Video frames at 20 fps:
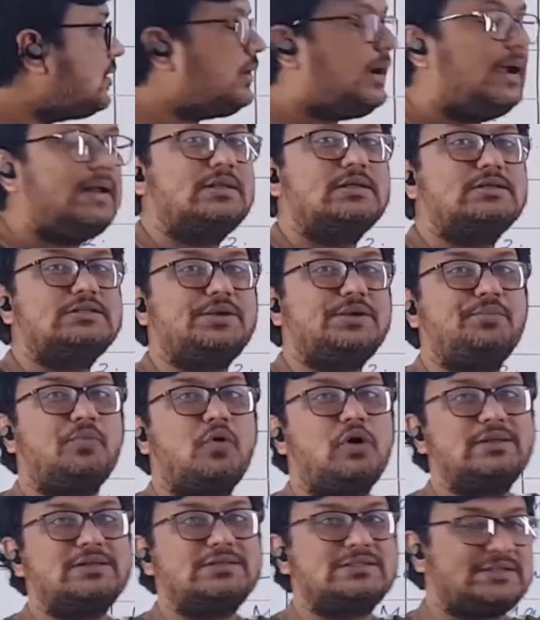and the
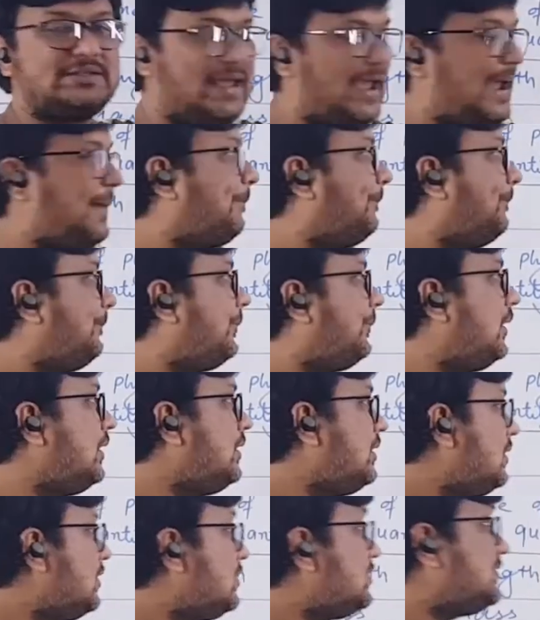symbol is m,
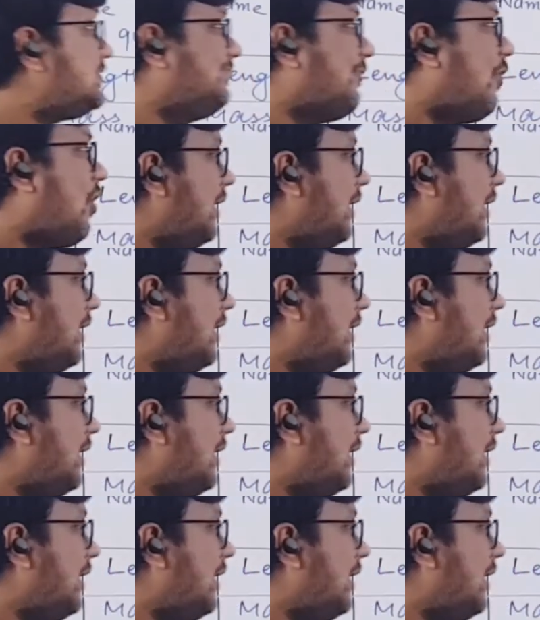small